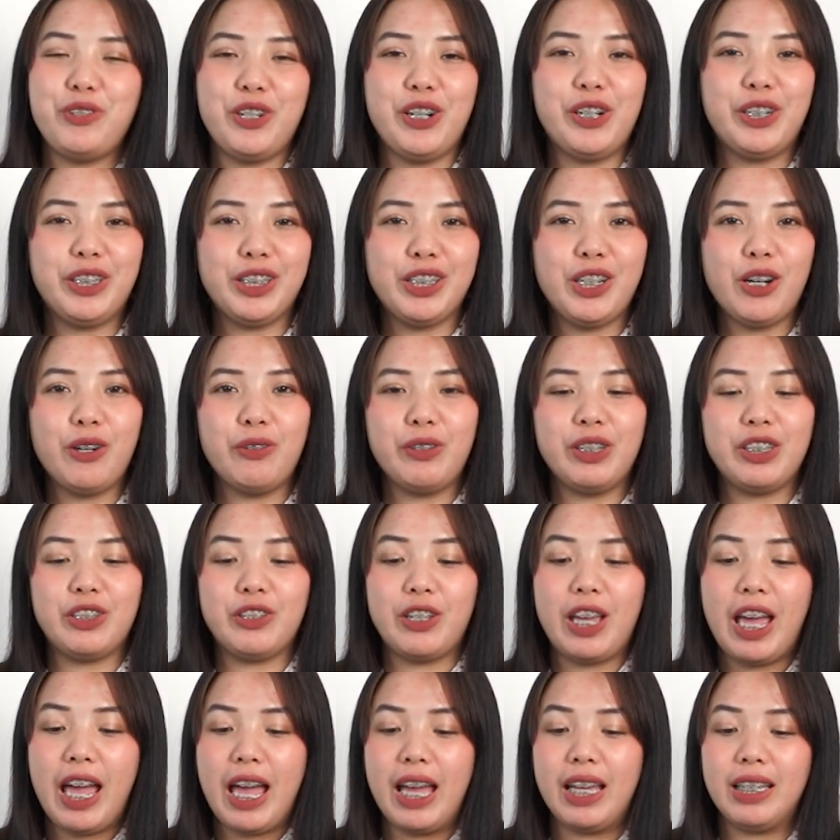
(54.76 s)
we are going
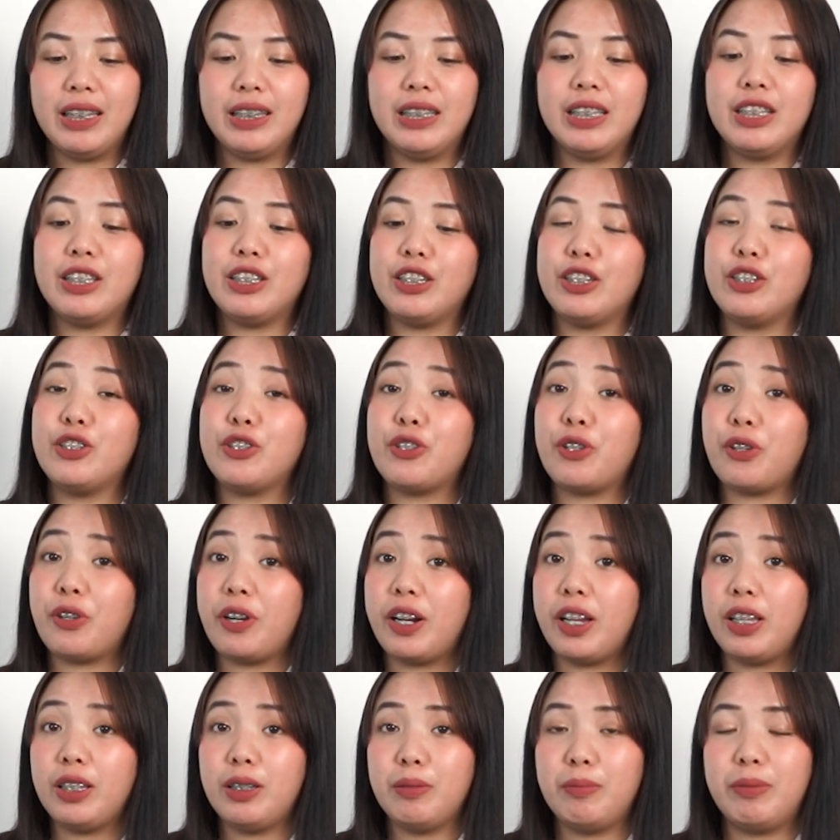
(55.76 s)
to hand this
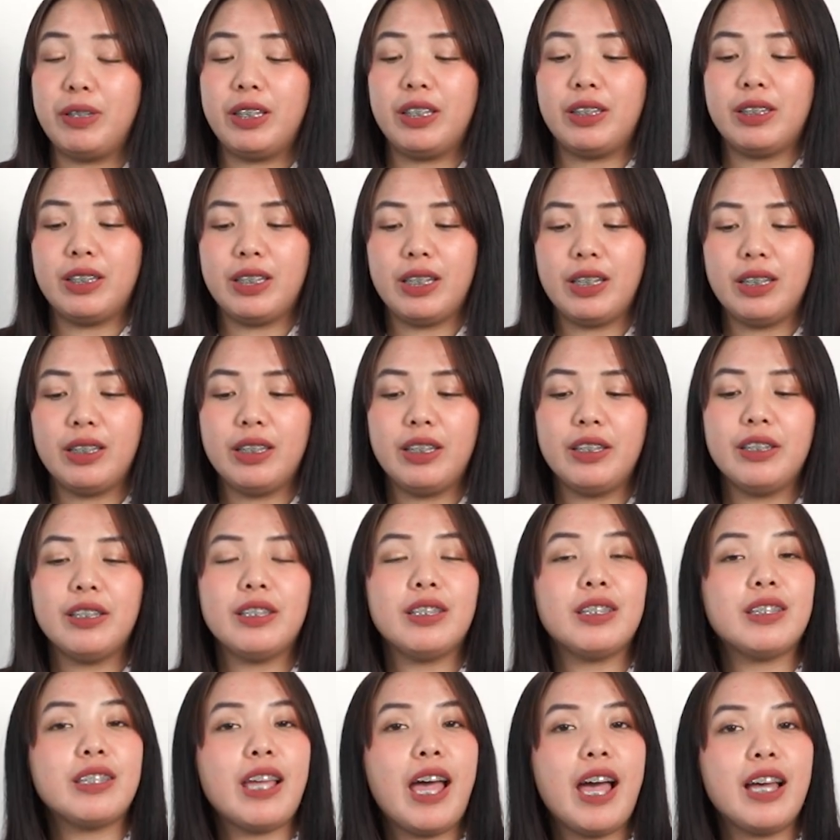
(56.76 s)
incredibly
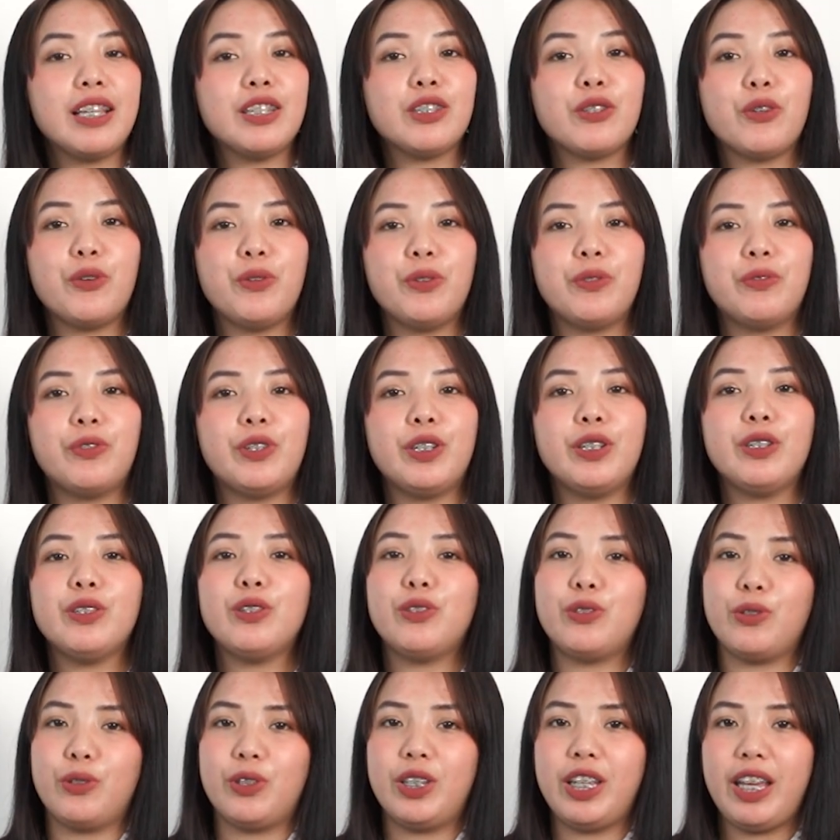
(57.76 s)
tedious task over
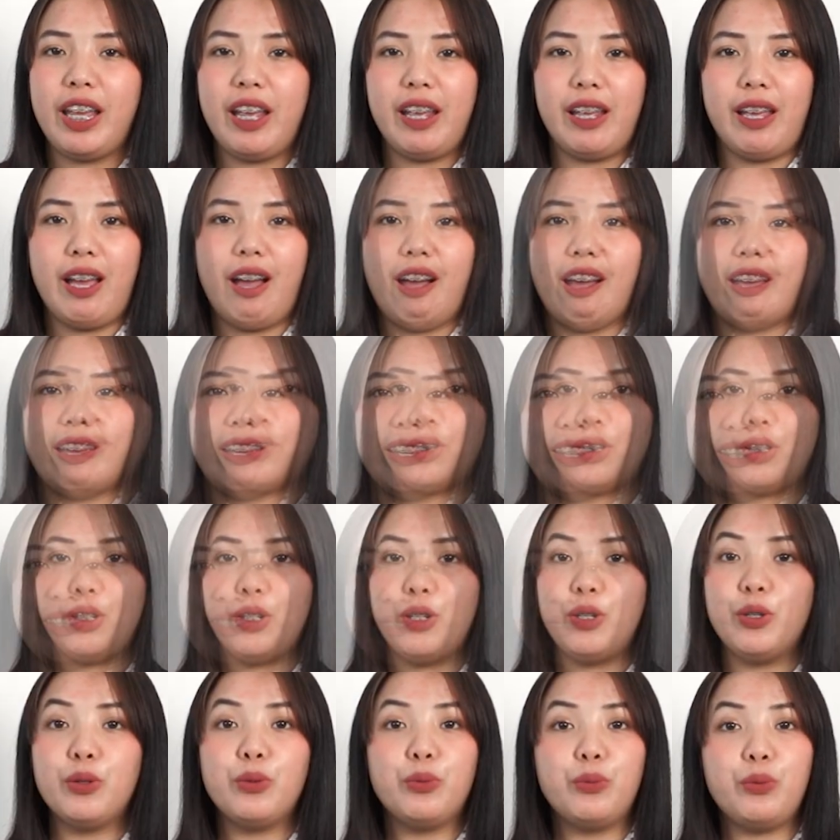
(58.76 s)
to the AI.
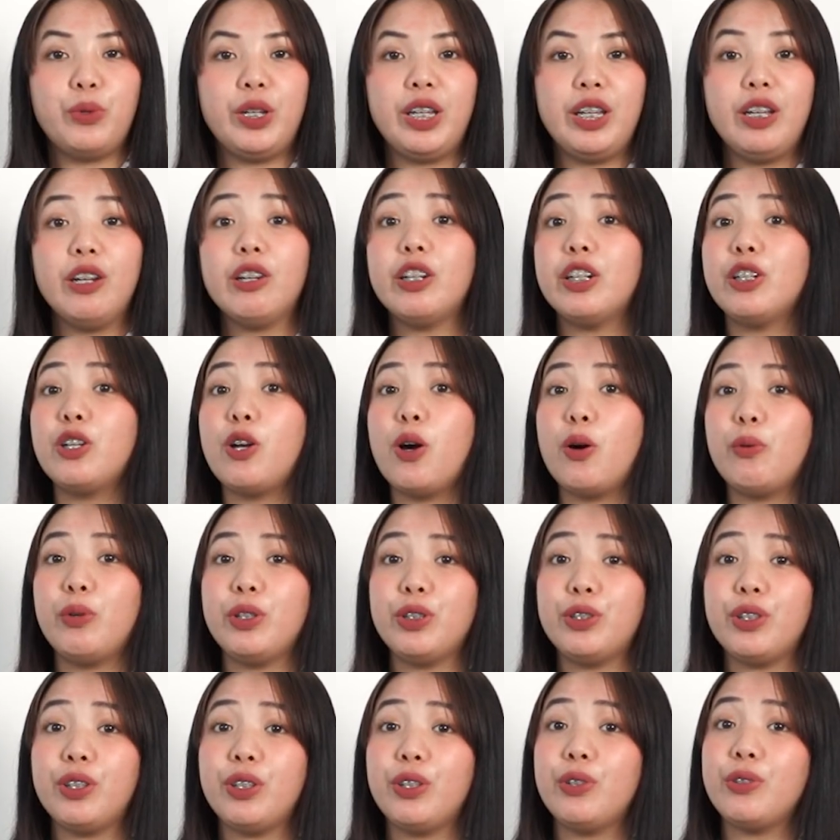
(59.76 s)
We are
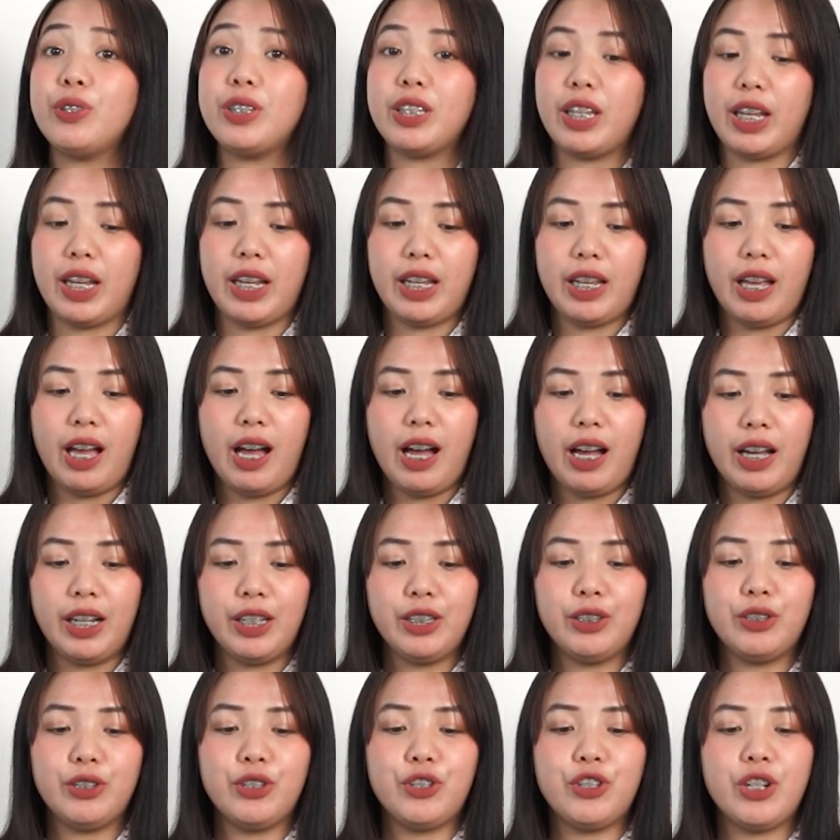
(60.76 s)
going to use
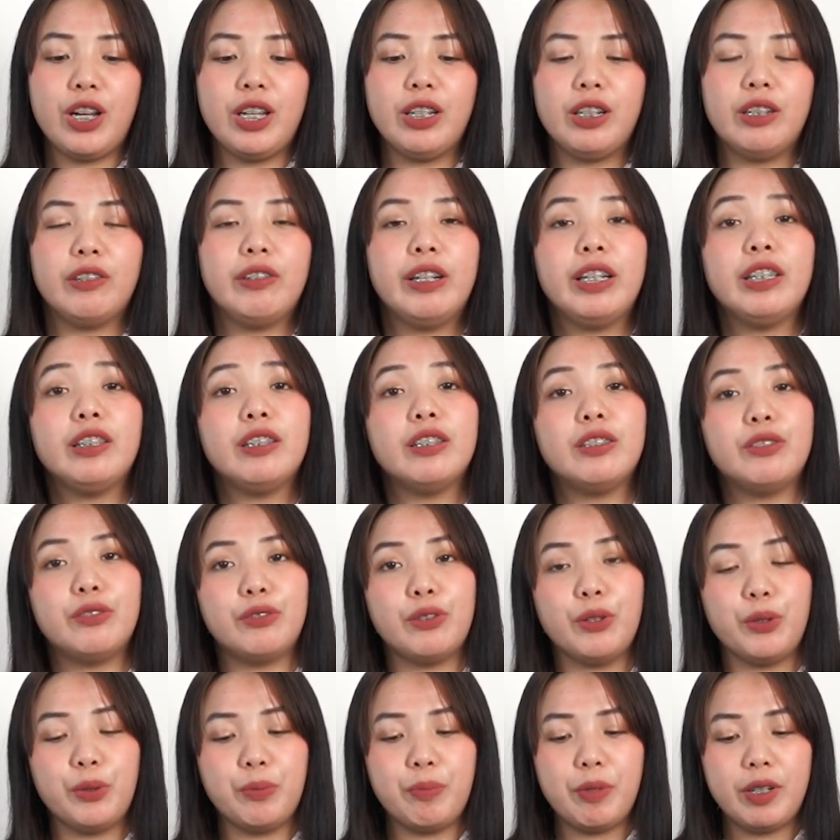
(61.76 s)
AI to generate a
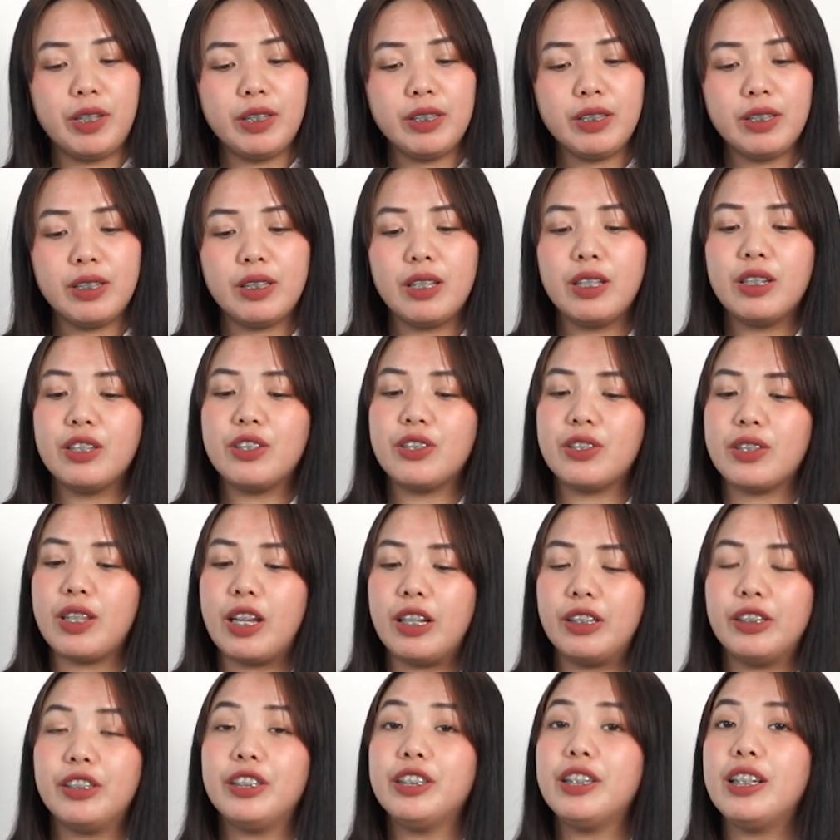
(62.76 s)
robust,
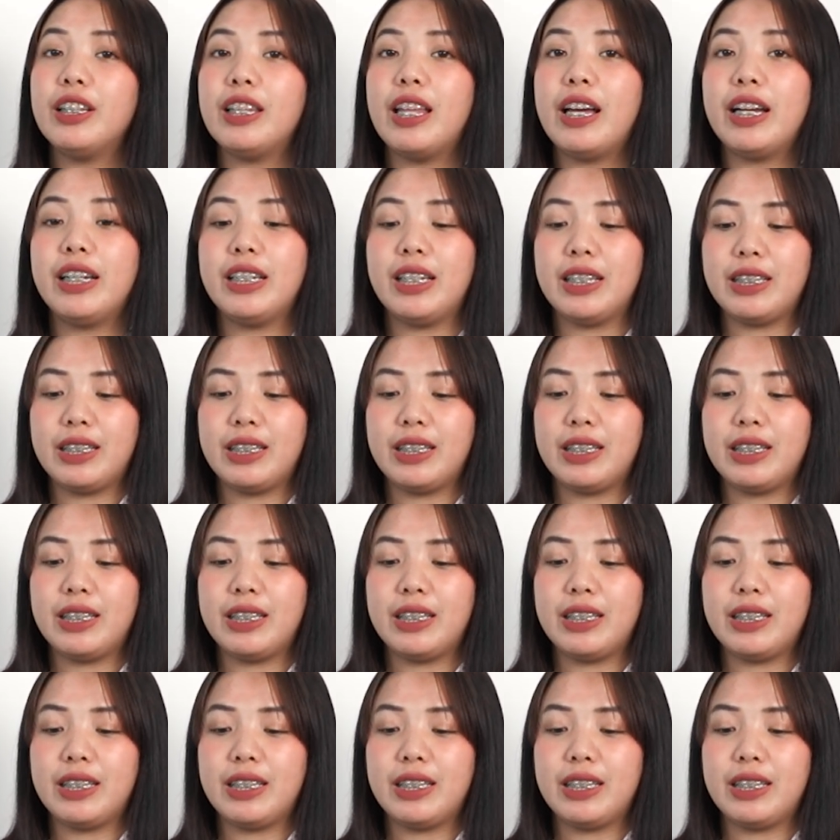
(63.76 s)
standard-aligned